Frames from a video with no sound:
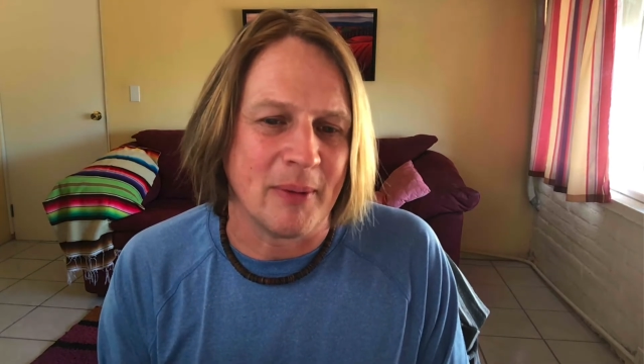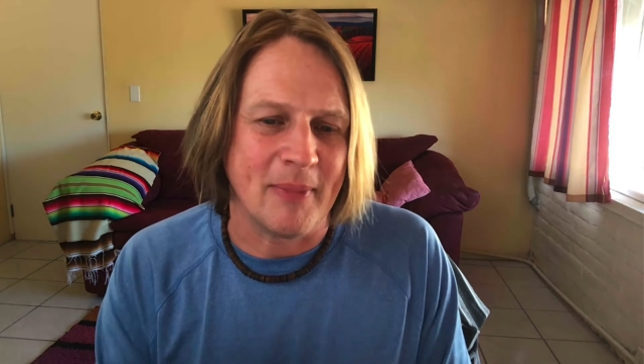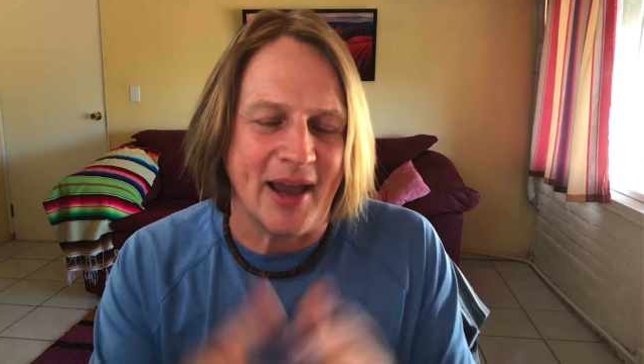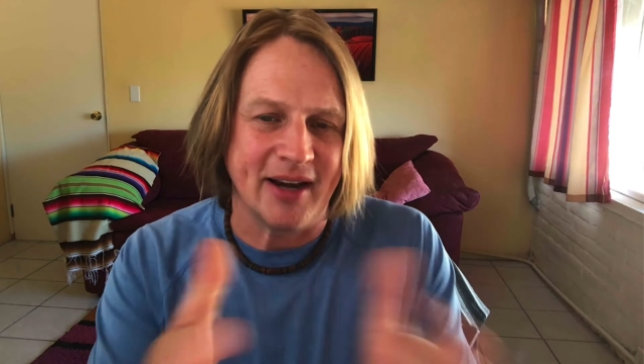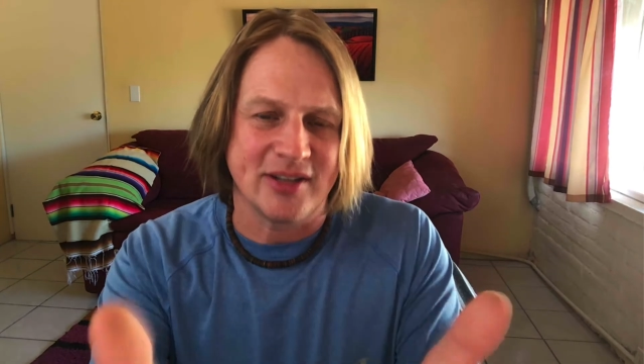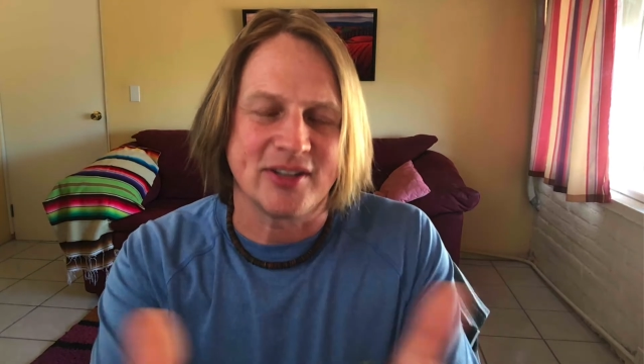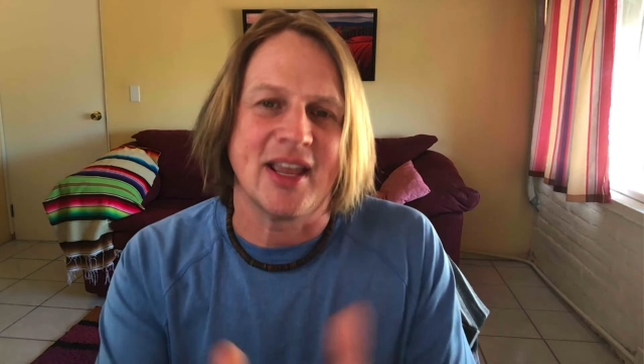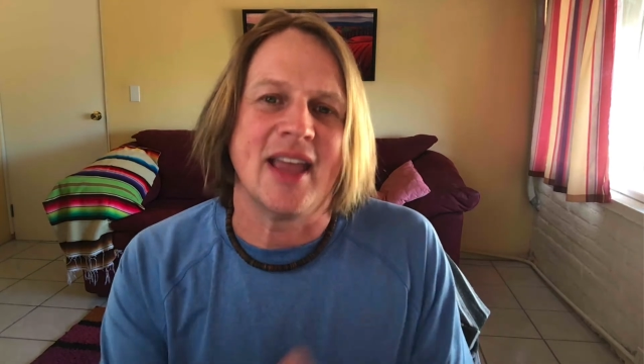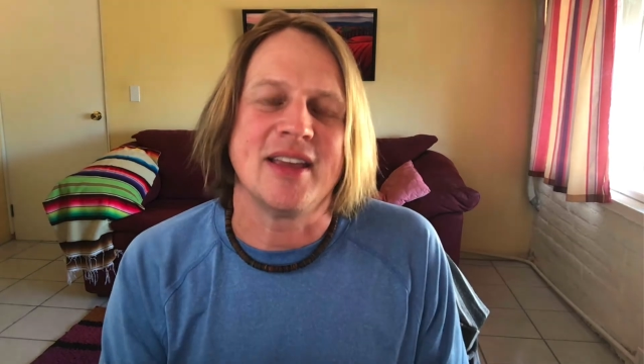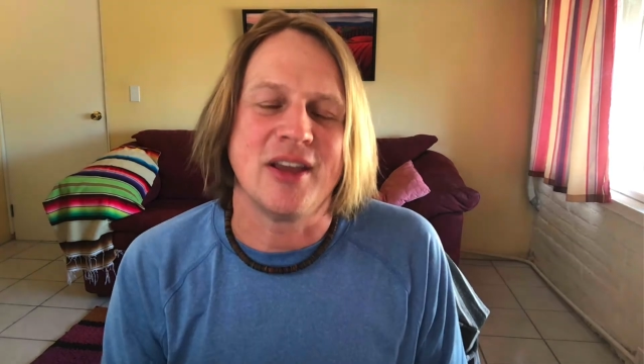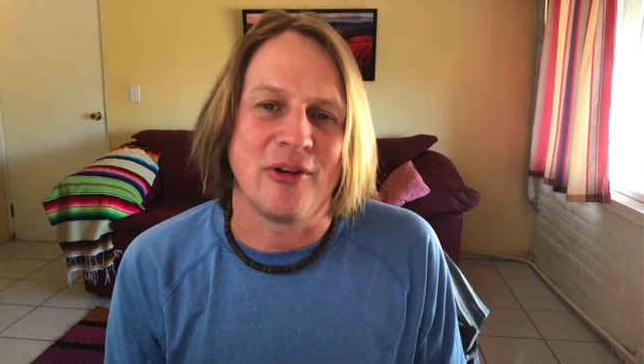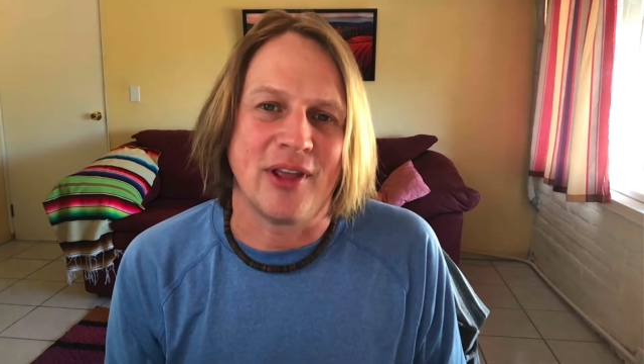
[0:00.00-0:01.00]
But mine is
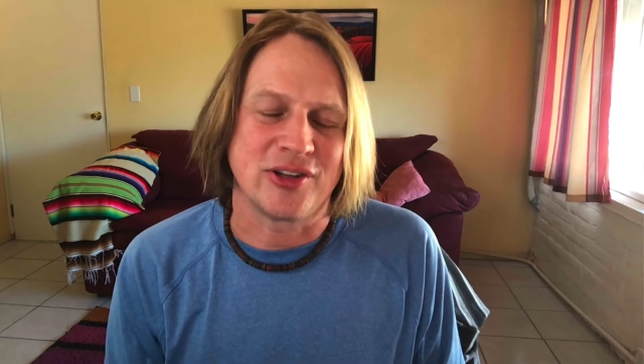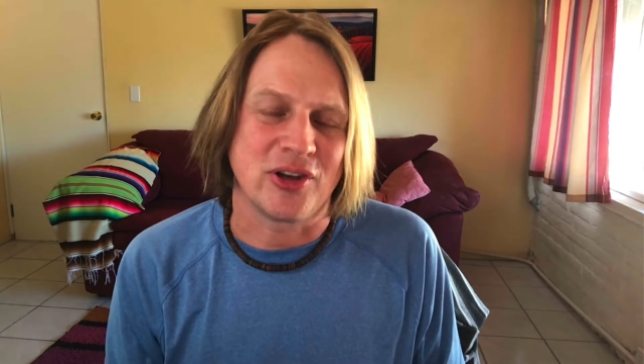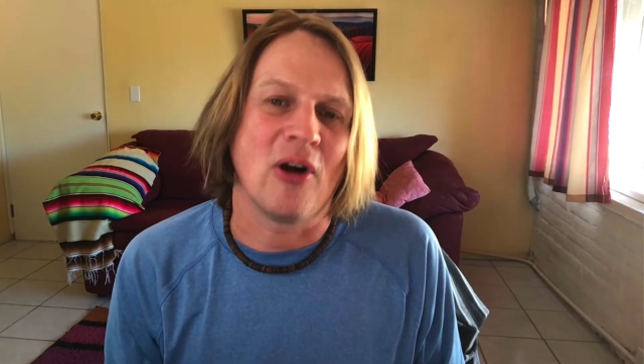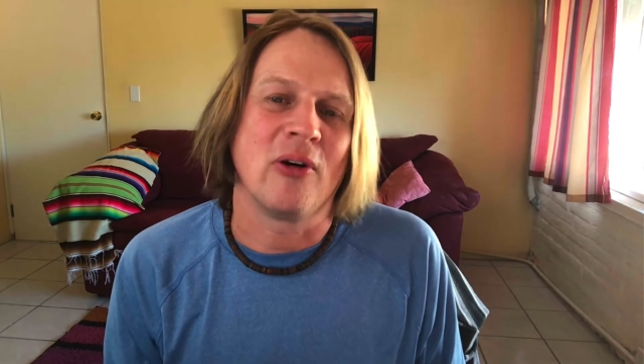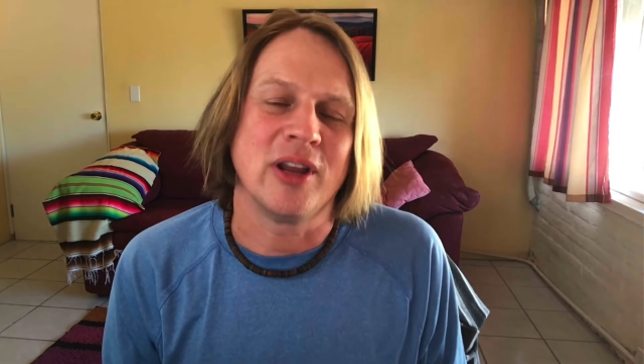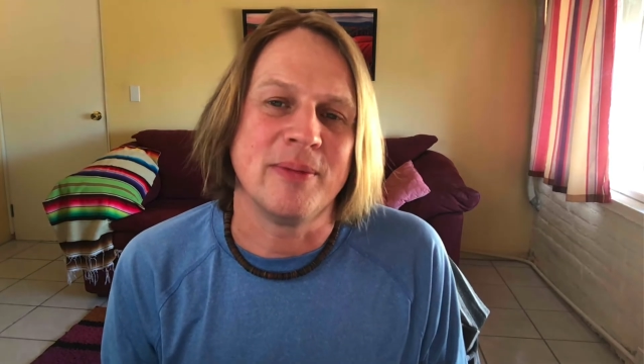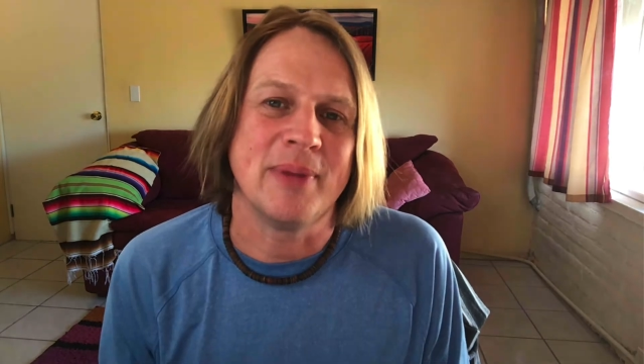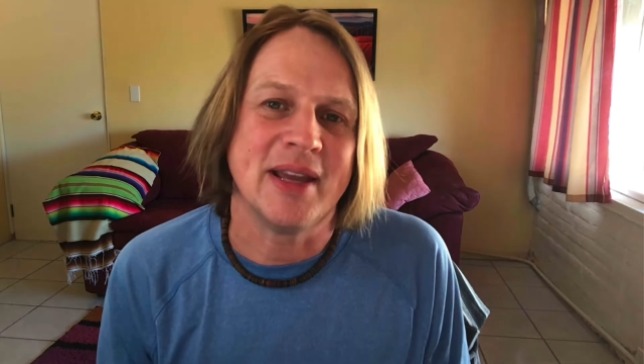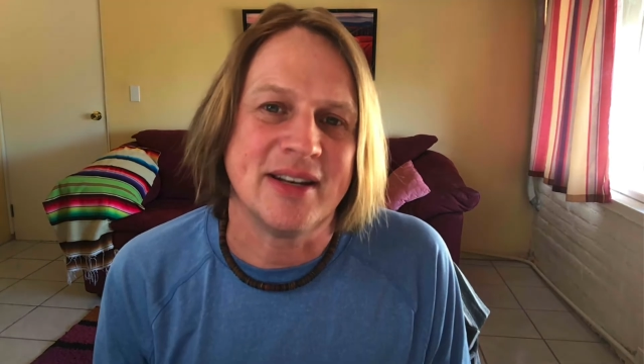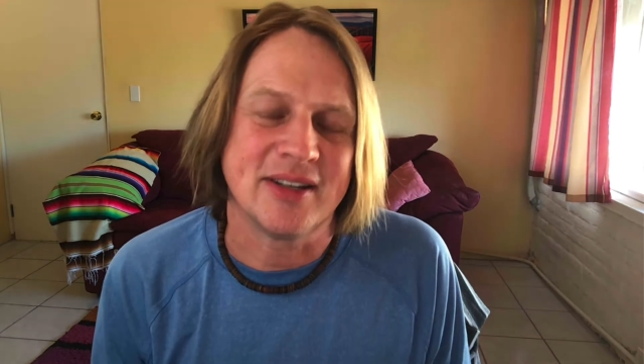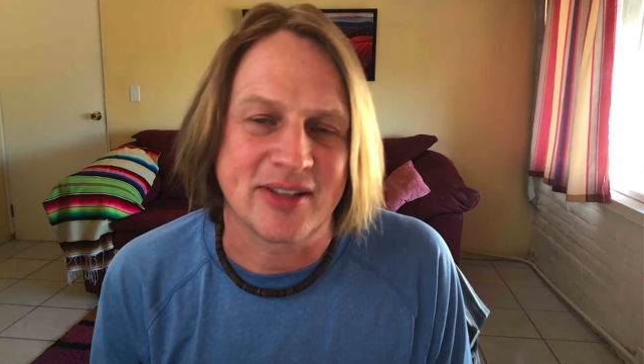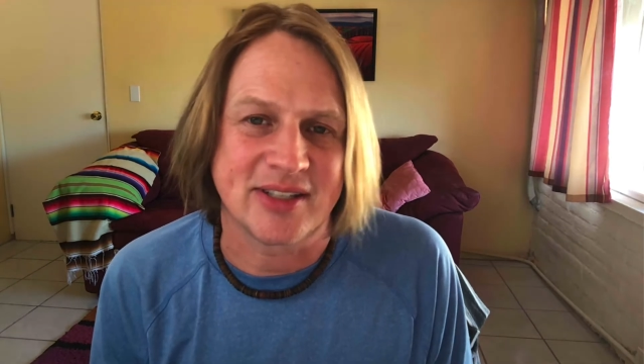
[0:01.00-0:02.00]
saying here that it's already
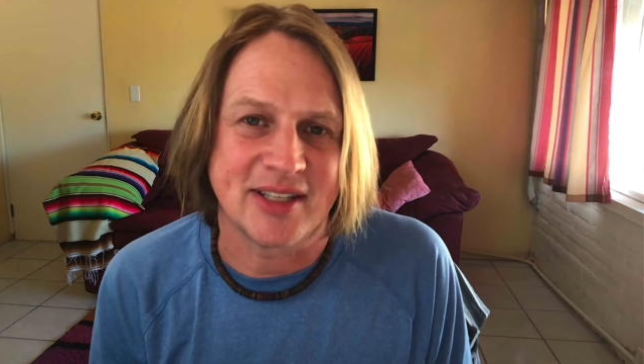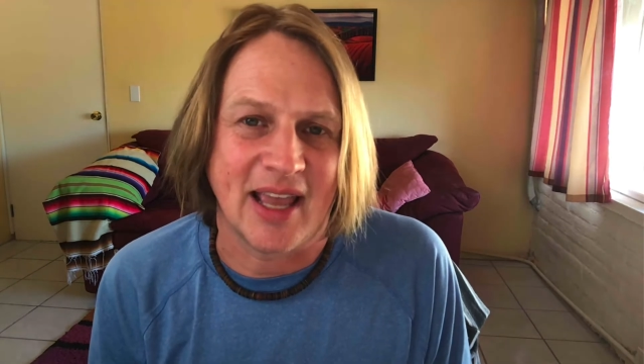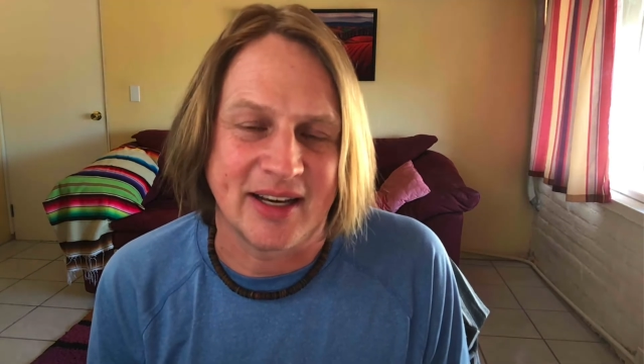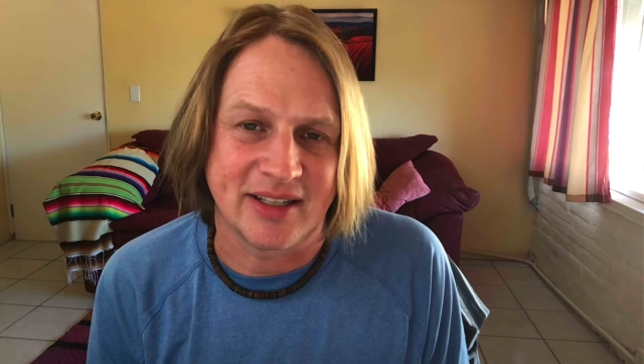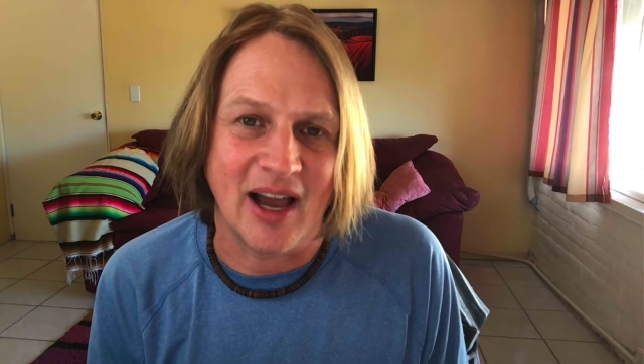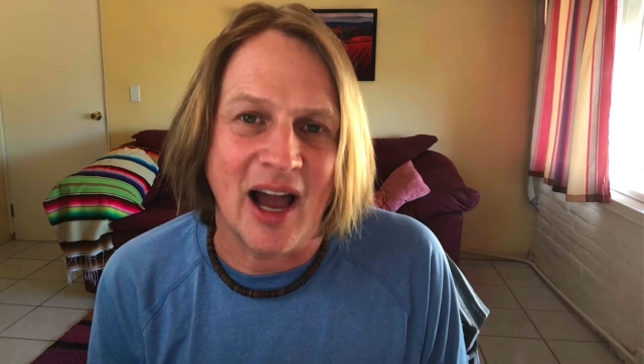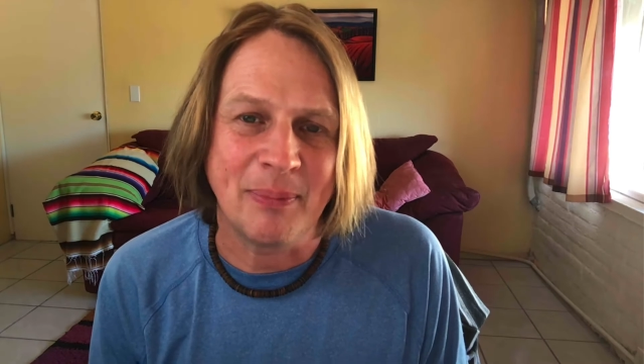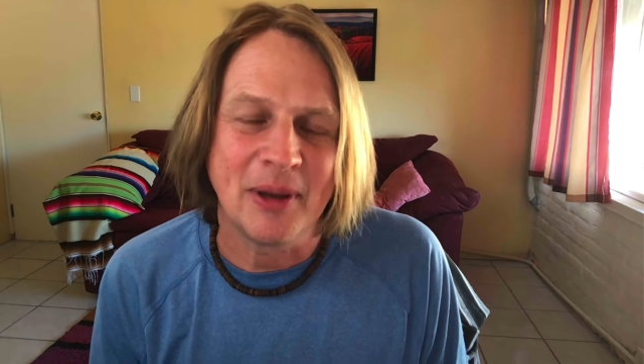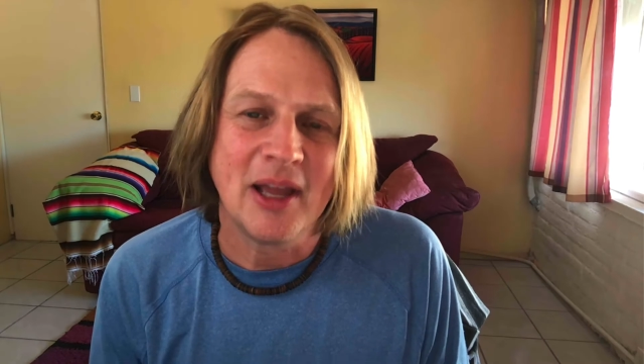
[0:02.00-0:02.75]
been set up.